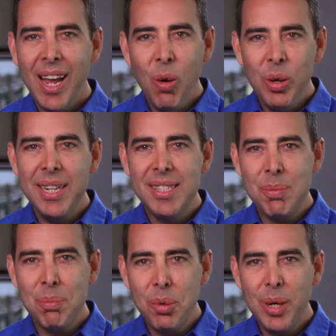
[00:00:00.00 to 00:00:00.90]

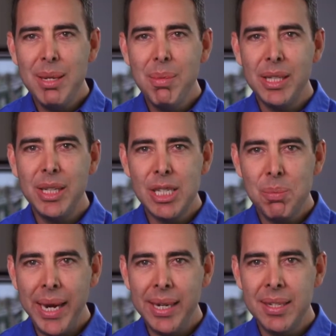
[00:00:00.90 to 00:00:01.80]
Audiences pretty much
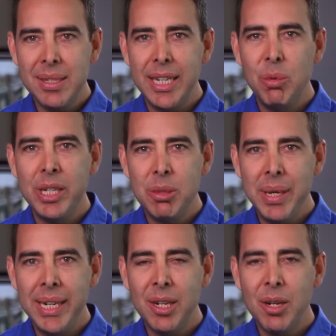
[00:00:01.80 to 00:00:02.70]
expect to see rich
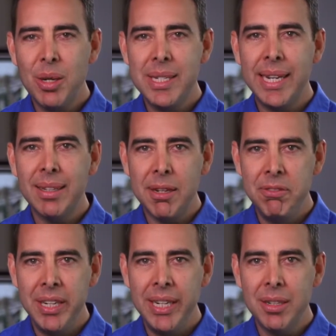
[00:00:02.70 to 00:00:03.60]
media content like
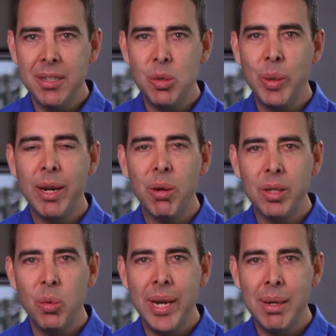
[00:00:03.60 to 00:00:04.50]
videos when they're on
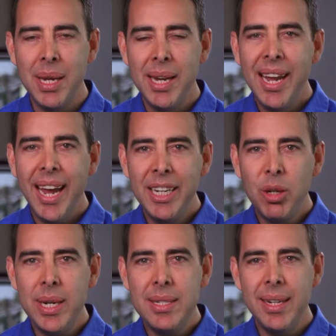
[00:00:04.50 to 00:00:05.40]
the web, and
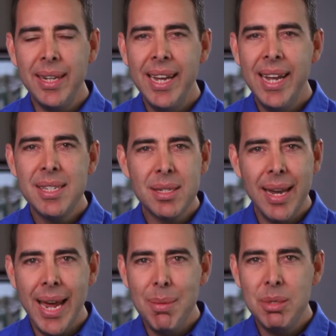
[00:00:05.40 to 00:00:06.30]
increasingly,
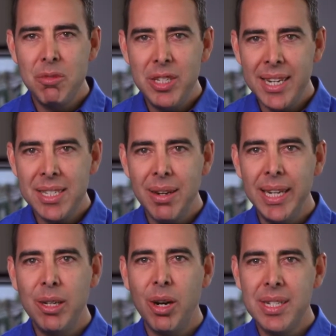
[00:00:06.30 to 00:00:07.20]
slabs of
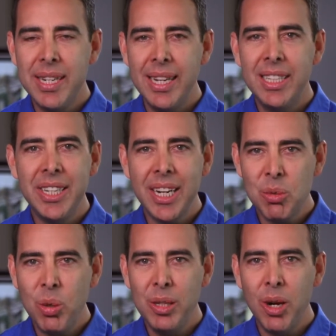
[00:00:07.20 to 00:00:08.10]
text-only content
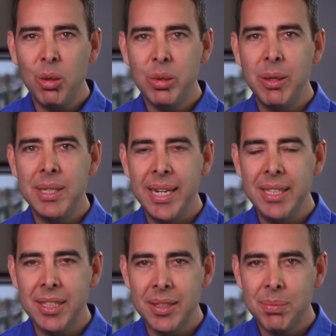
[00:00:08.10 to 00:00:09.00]
just won't hold their
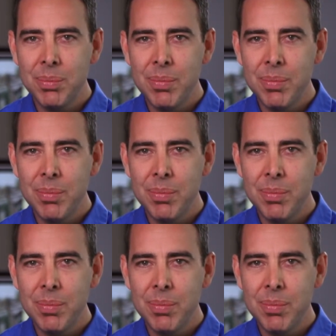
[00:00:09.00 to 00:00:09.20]
attention.